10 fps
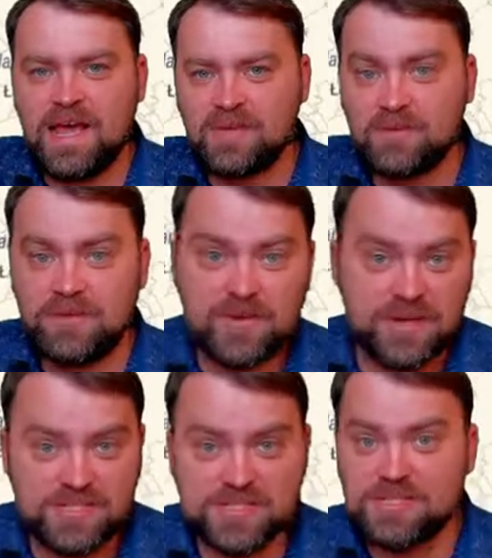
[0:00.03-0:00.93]
Hello, my
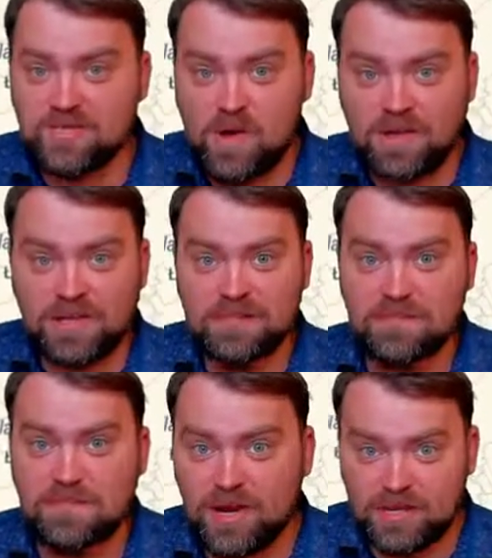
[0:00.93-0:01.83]
friends, and
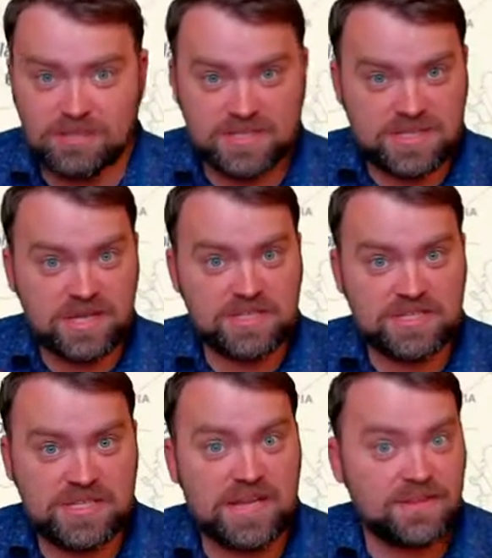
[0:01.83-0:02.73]
welcome. My name is
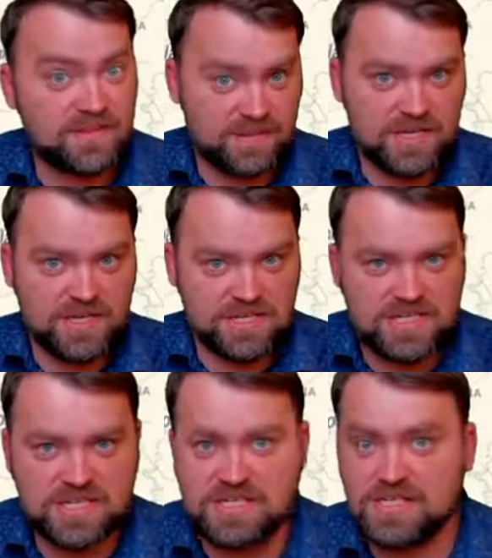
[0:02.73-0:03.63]
Dennis, and
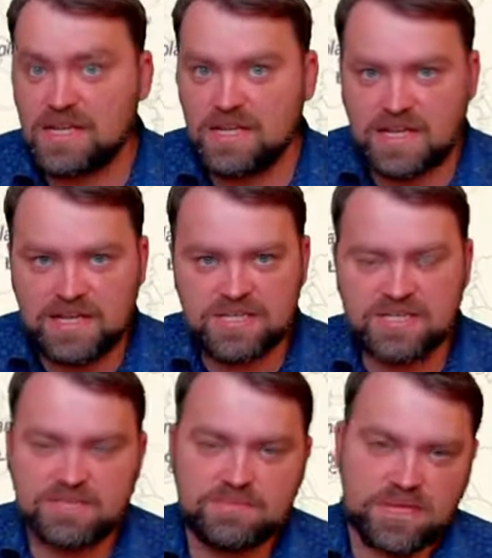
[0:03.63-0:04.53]
this is the
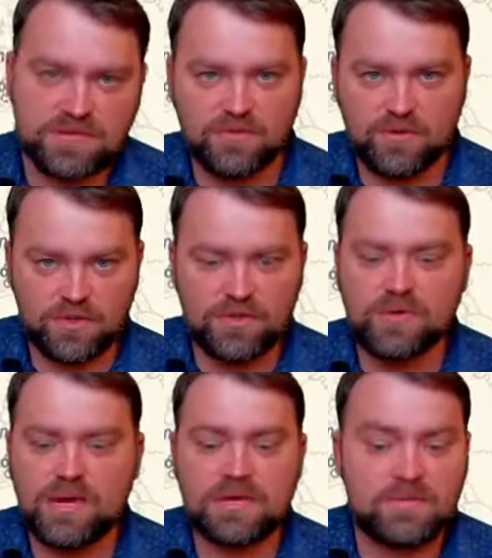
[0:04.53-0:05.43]
latest update from
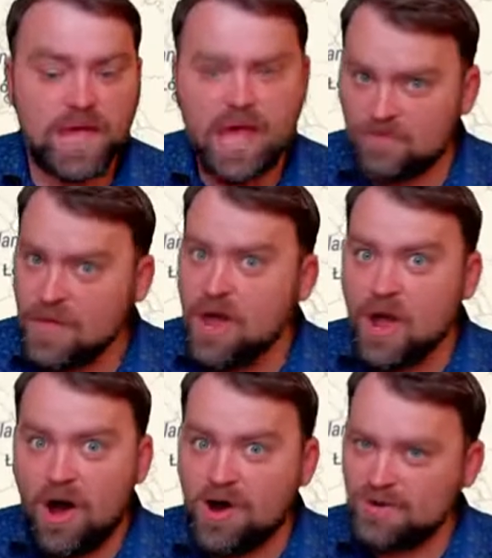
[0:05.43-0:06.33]
Ukraine. We have
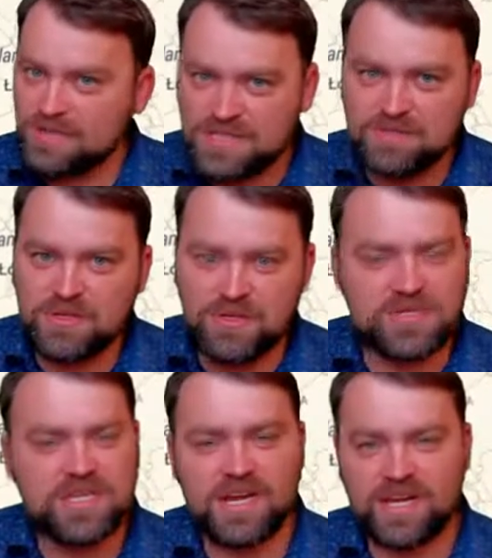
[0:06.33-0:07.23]
awesome
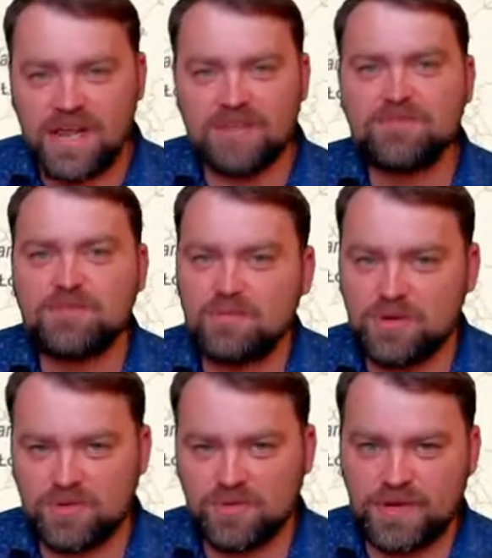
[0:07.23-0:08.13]
news again from
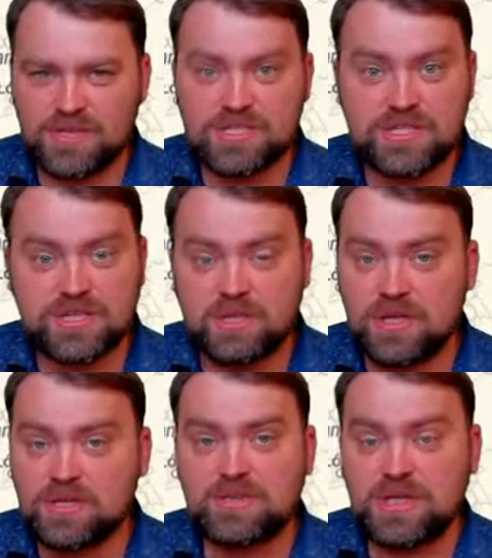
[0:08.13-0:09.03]
Ukrainian side
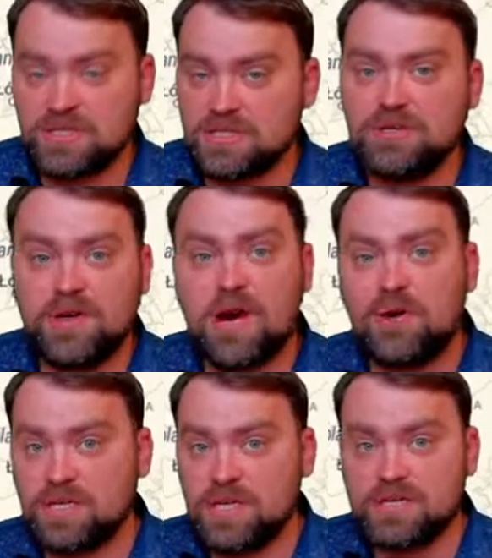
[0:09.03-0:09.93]
because we continue
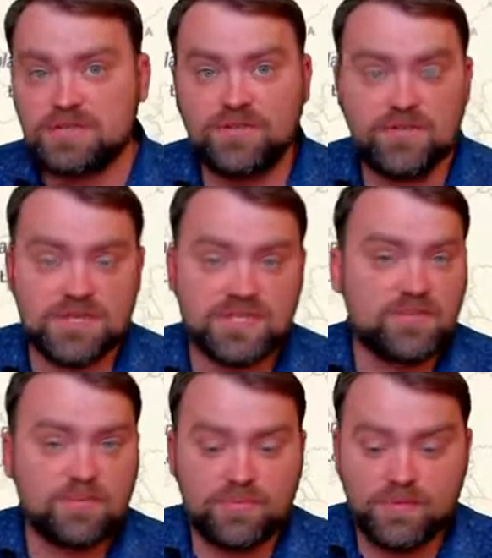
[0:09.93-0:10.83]
our
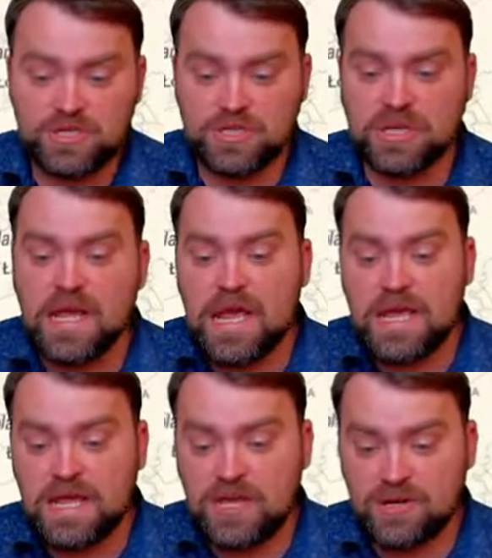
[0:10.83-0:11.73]
counteroffensive operation
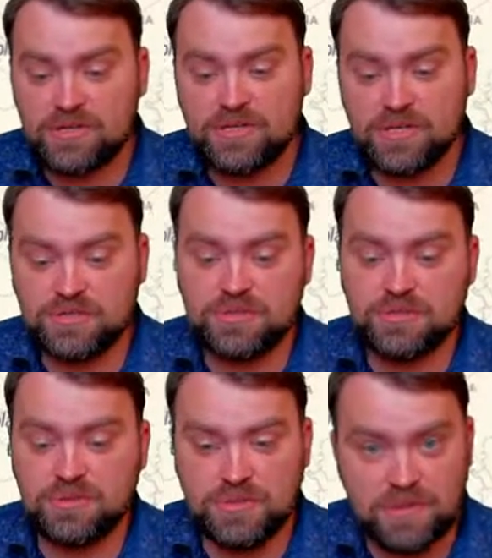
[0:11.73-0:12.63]
here near
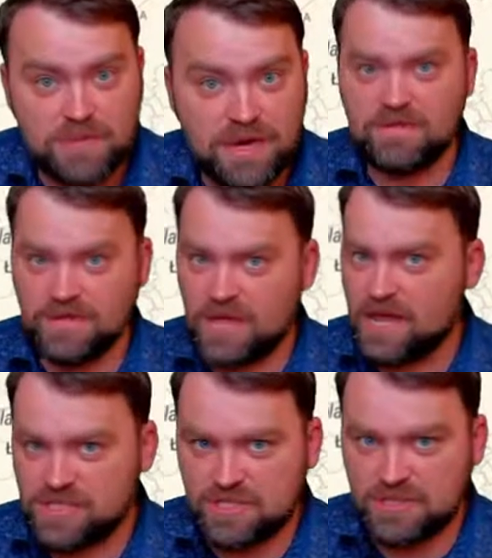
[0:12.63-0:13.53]
to Lyman. We
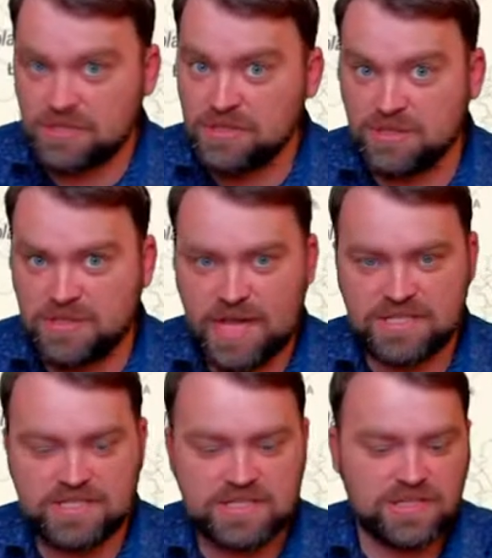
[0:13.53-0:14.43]
actually took
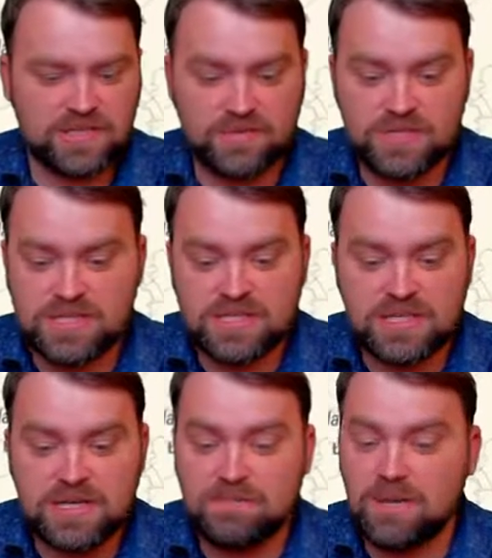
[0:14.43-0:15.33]
that city
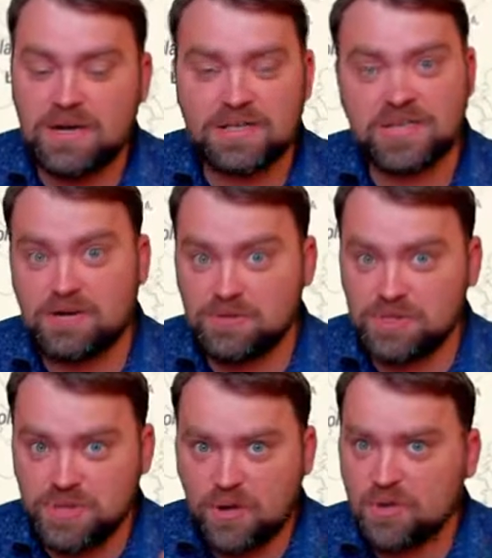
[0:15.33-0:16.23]
recently, but I'll
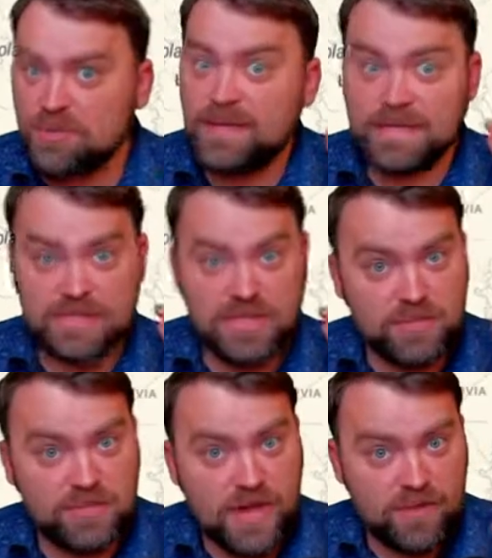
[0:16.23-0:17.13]
show you the
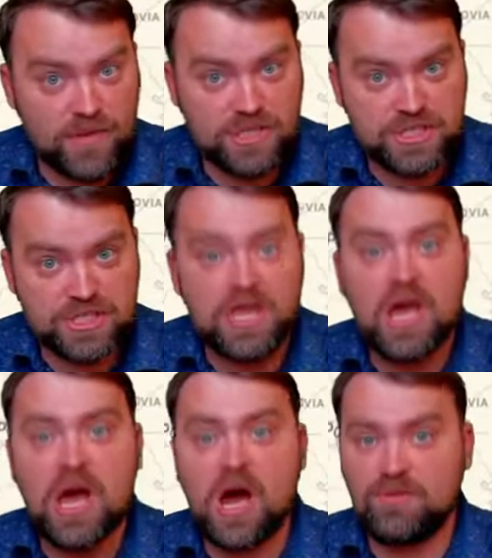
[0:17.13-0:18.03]
new direction
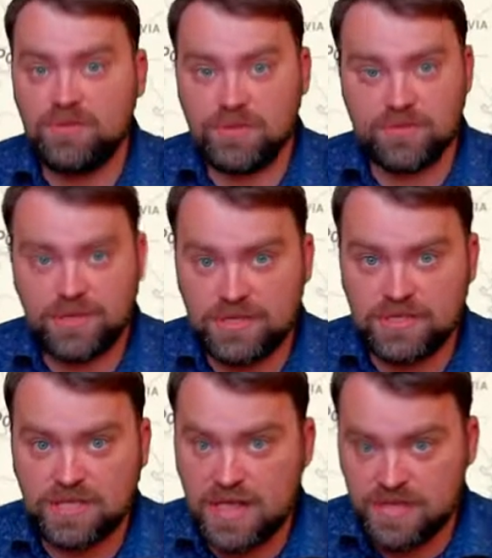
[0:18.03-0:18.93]
of
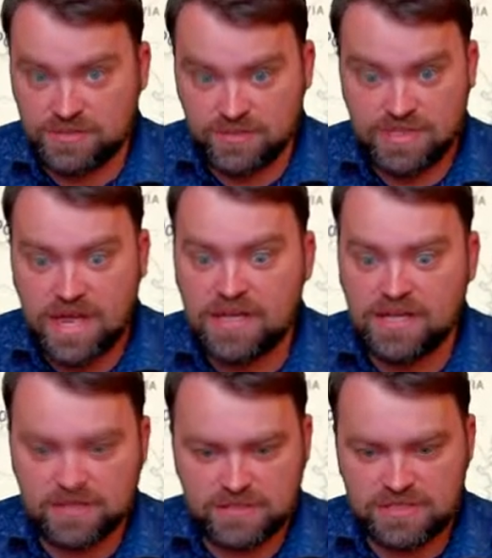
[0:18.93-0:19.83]
Ukrainian counterattack
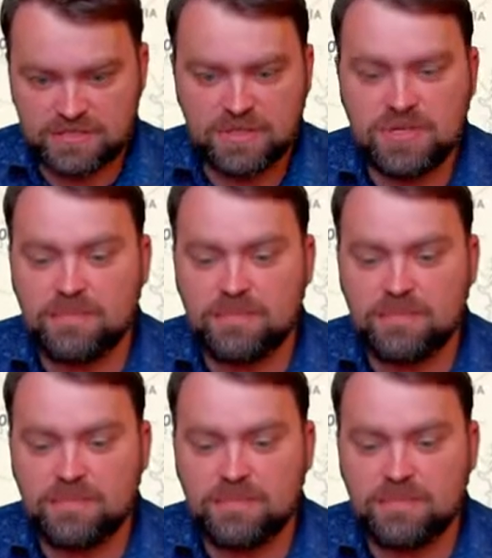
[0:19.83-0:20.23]
in this video.